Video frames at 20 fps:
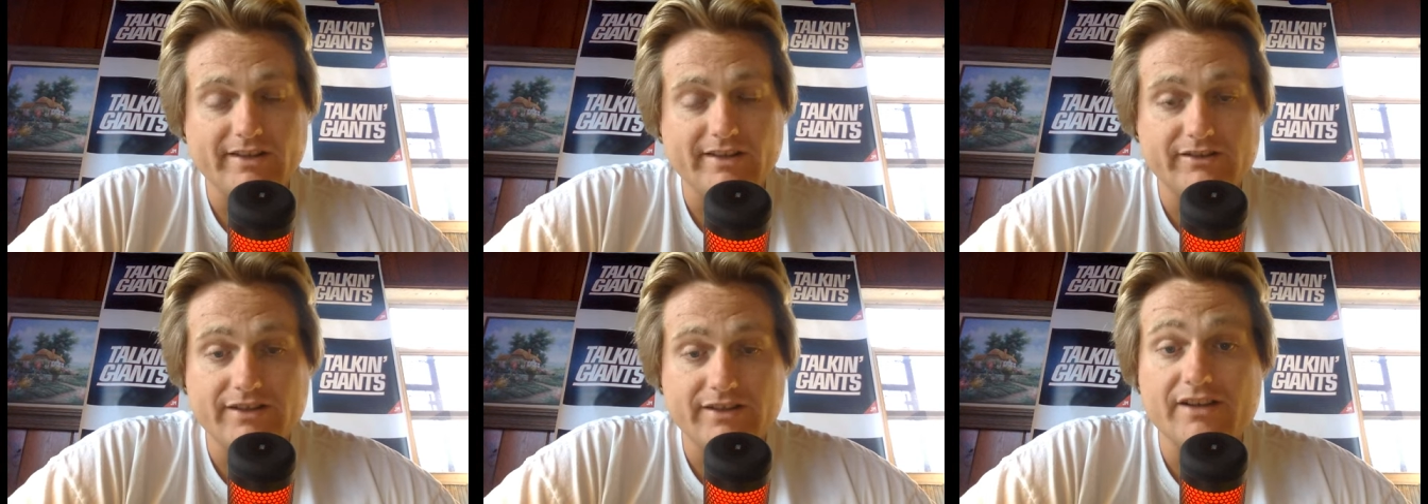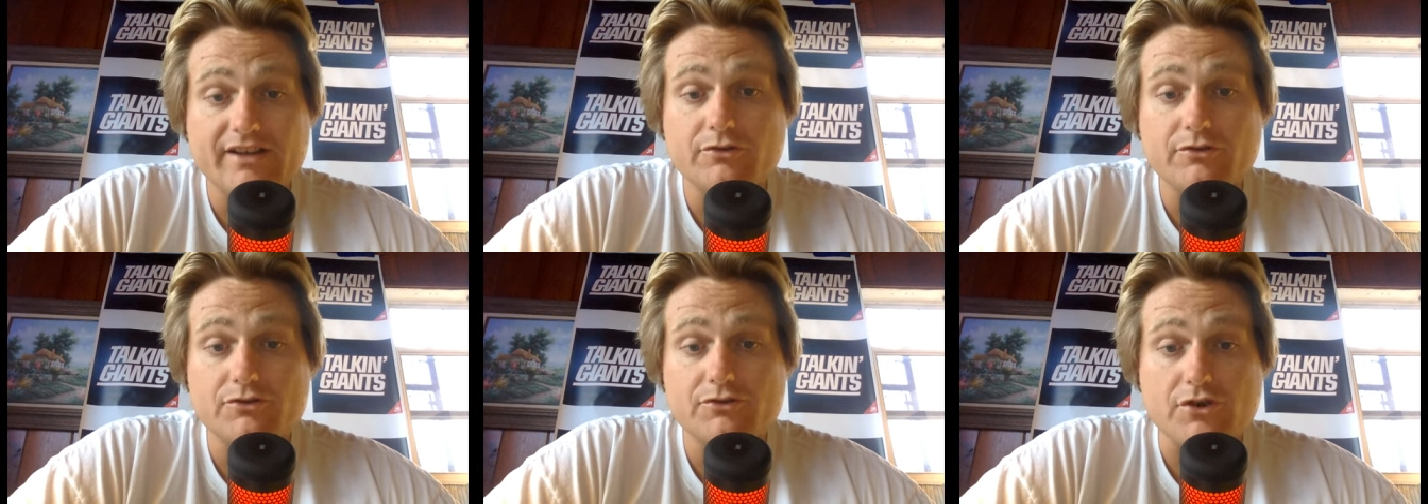
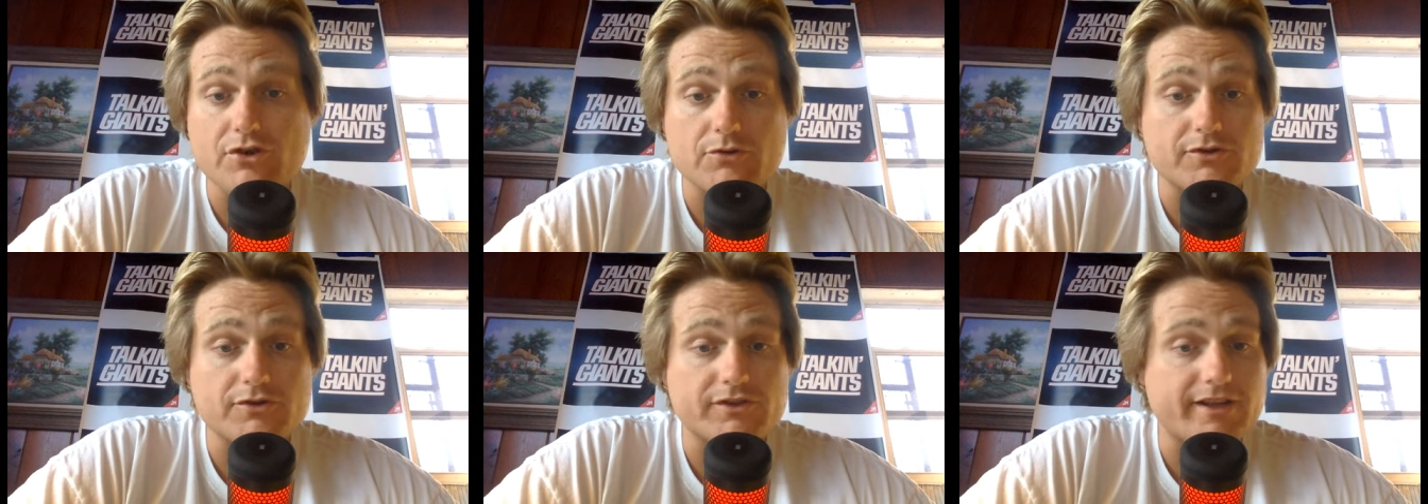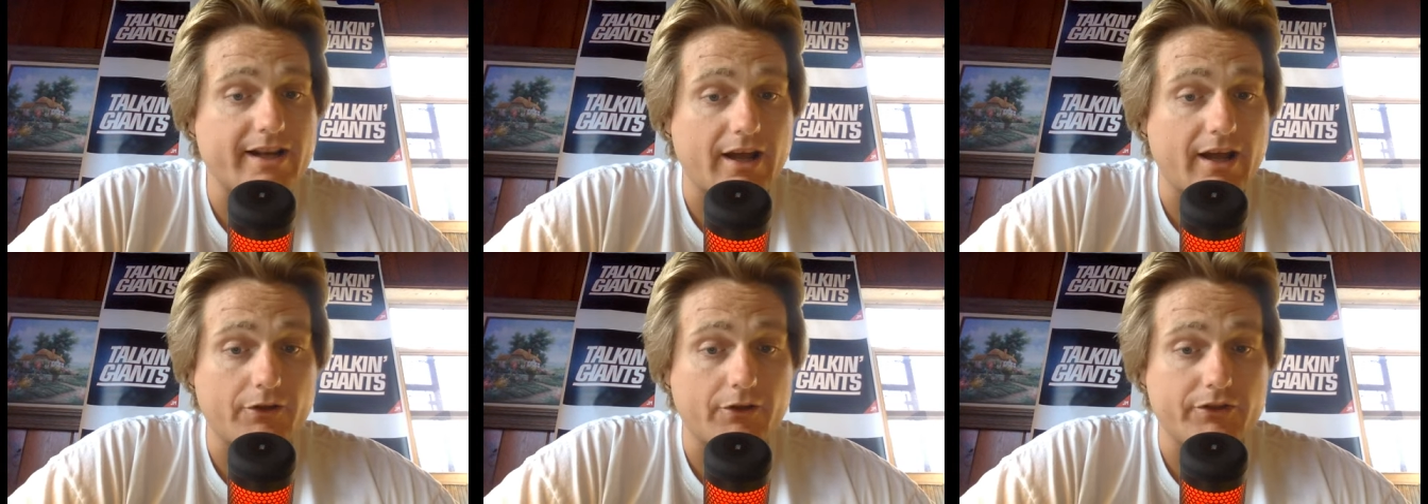Daniel Jones, get
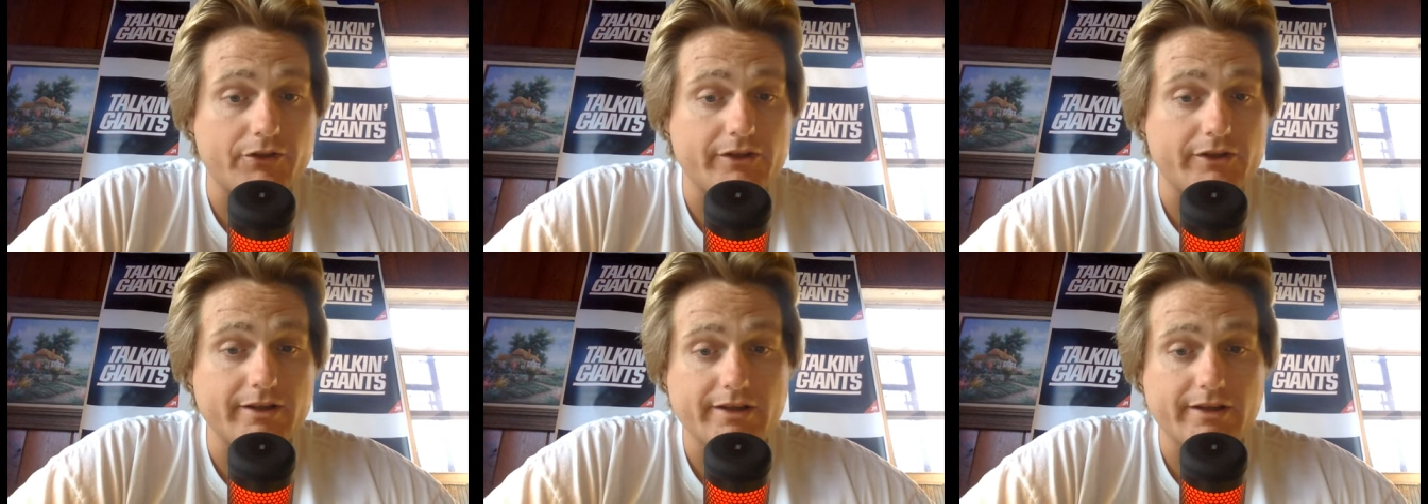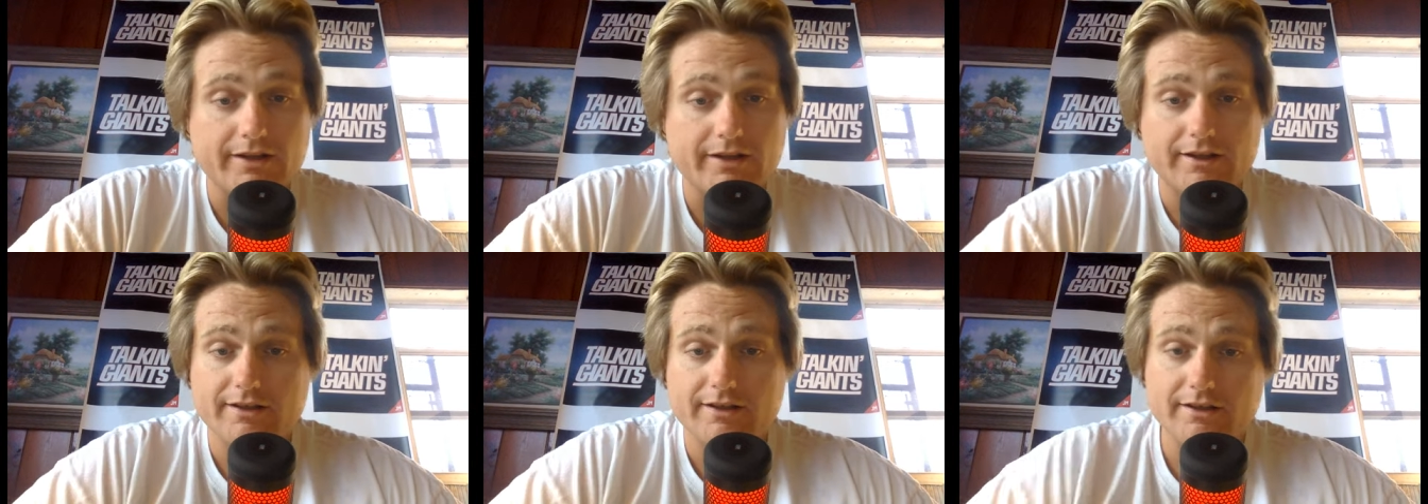healthy.
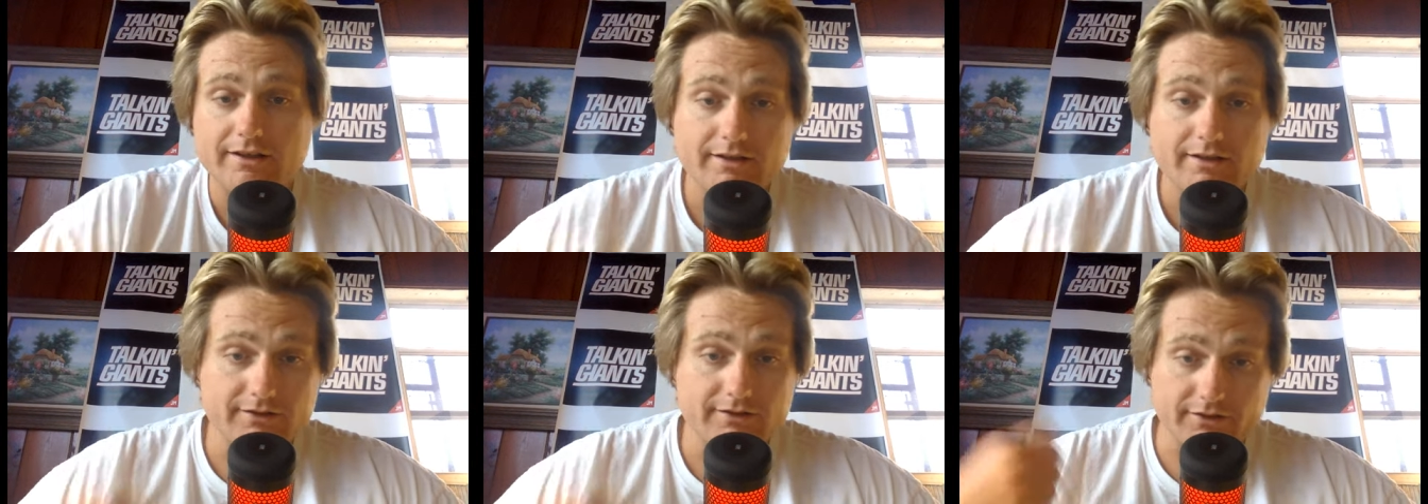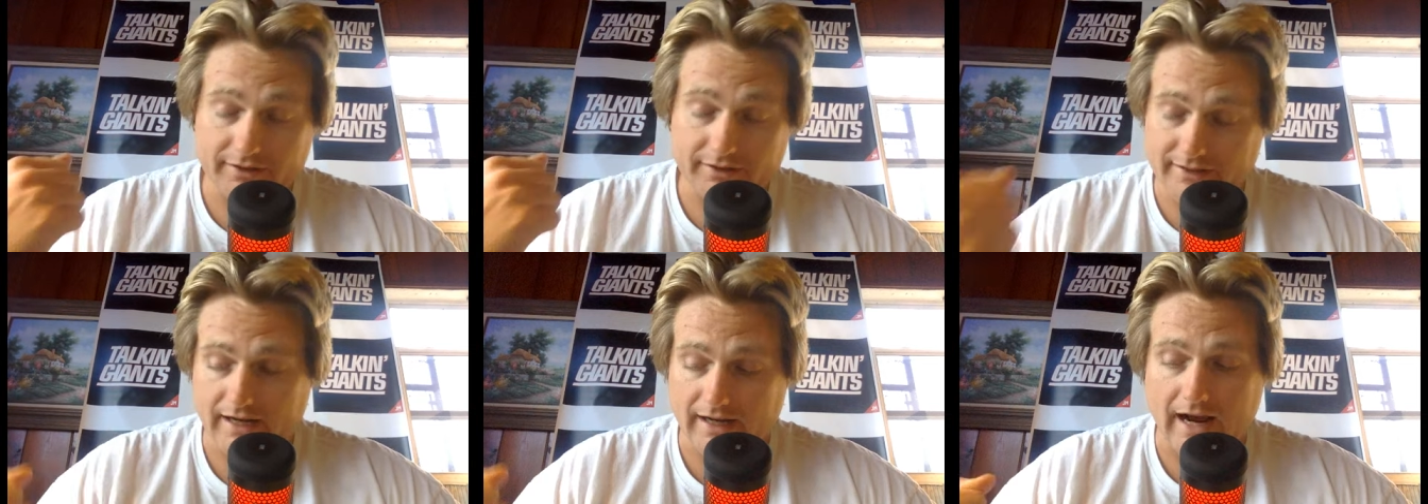You're
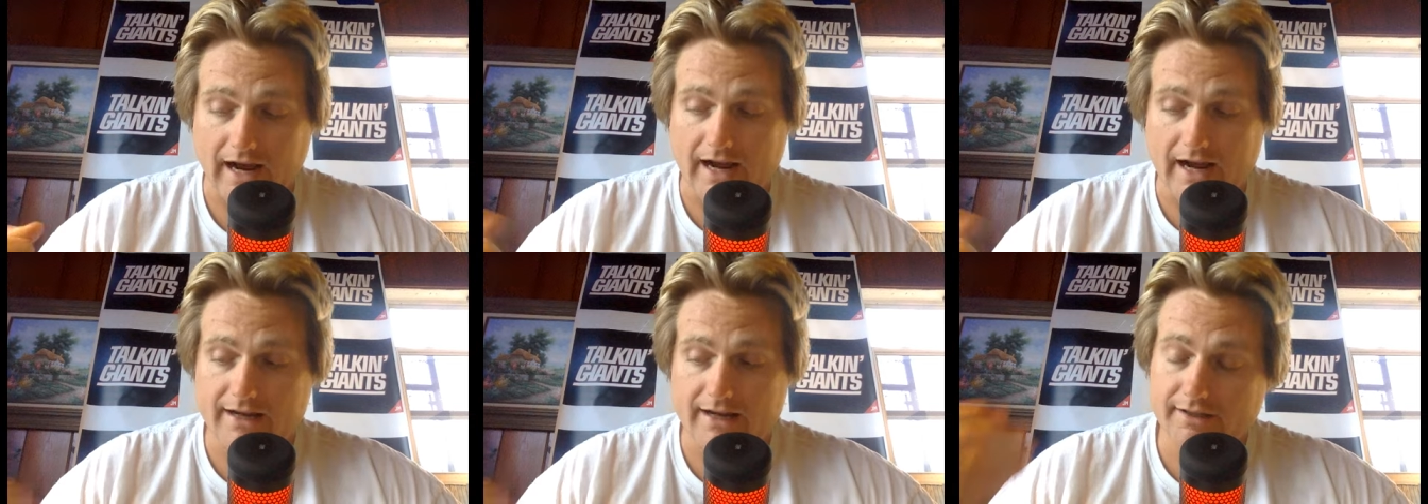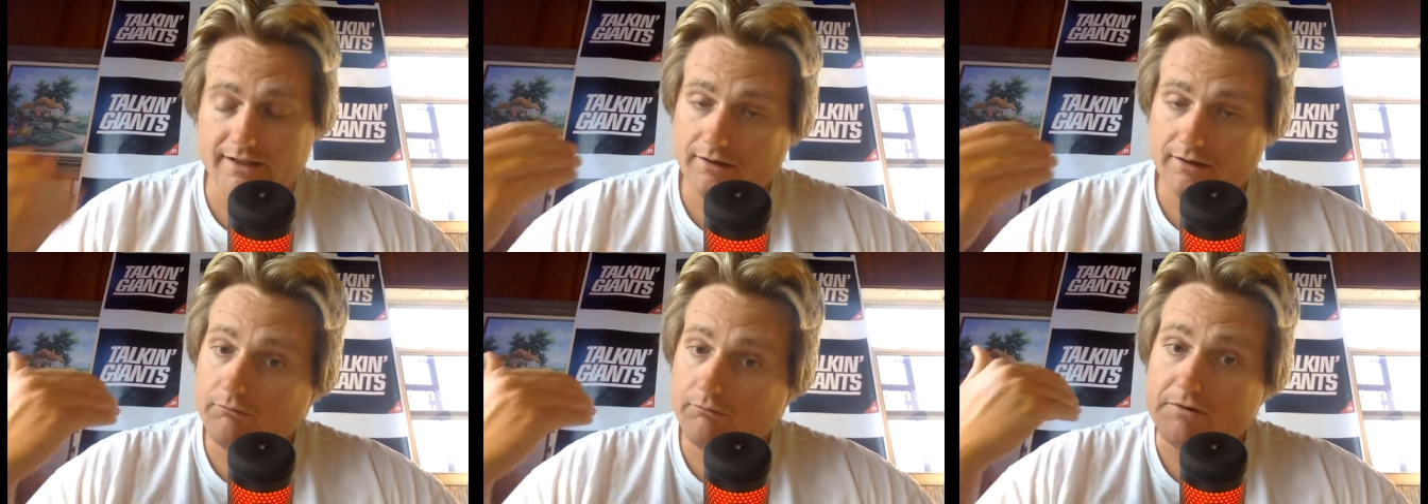the guy.
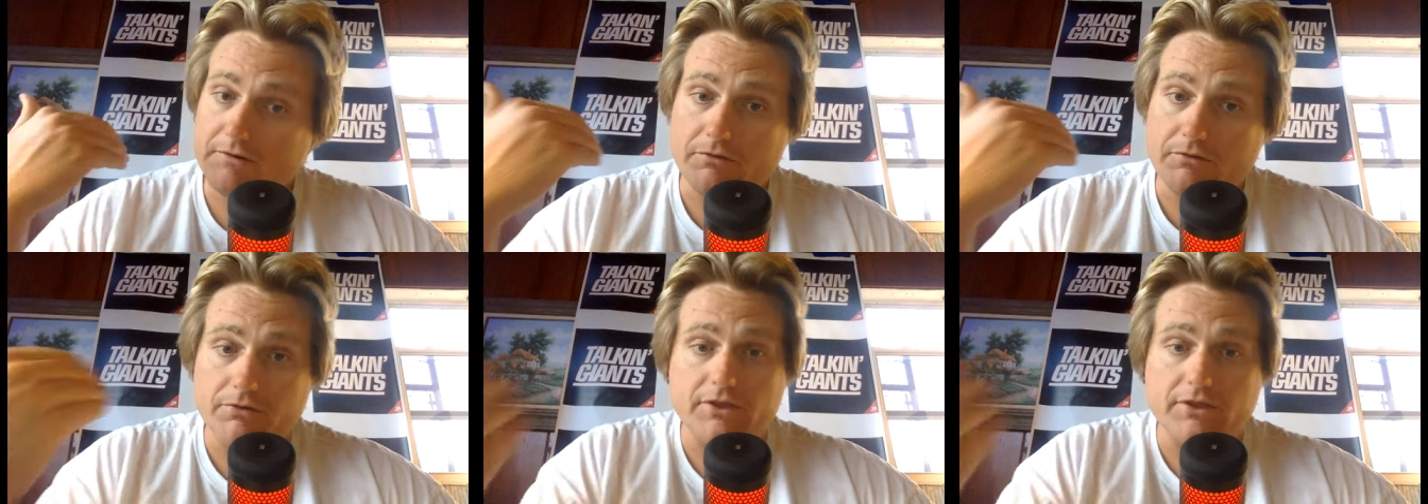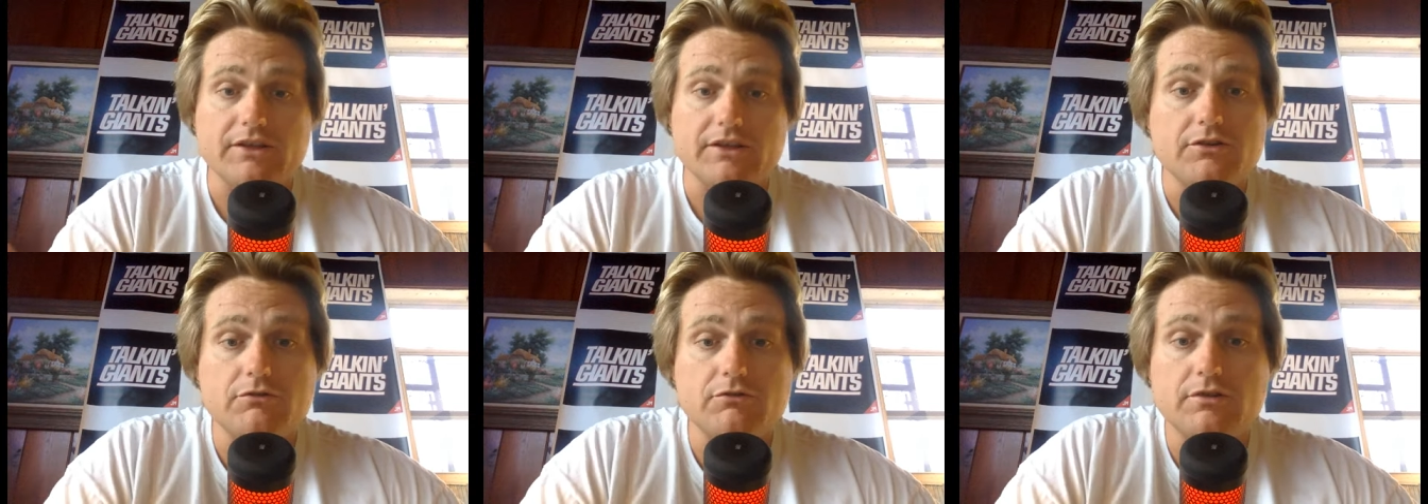We
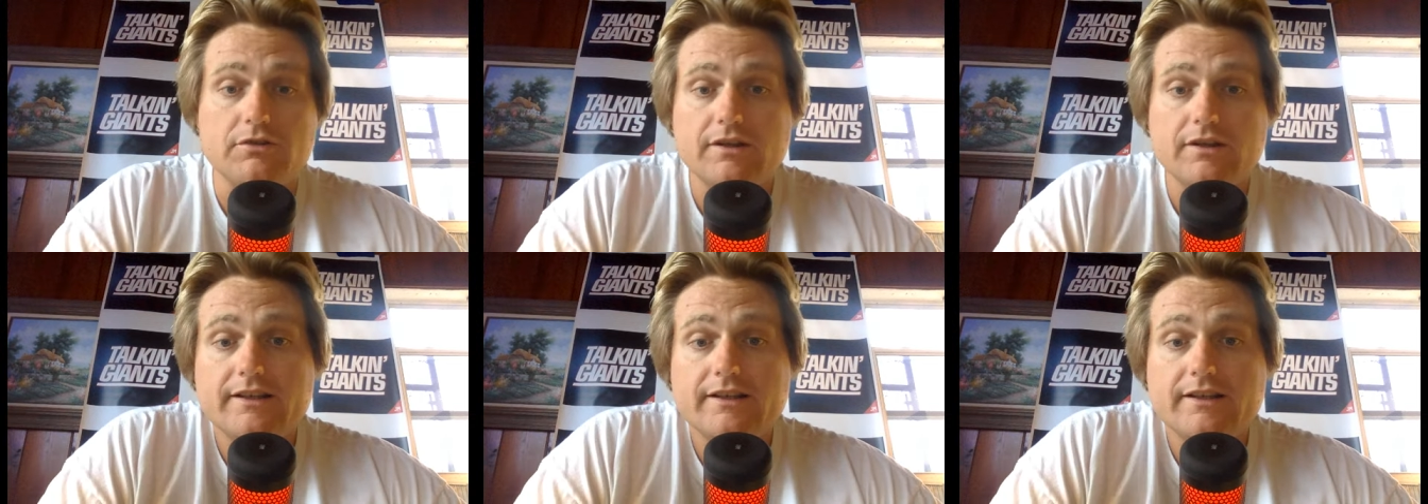think you.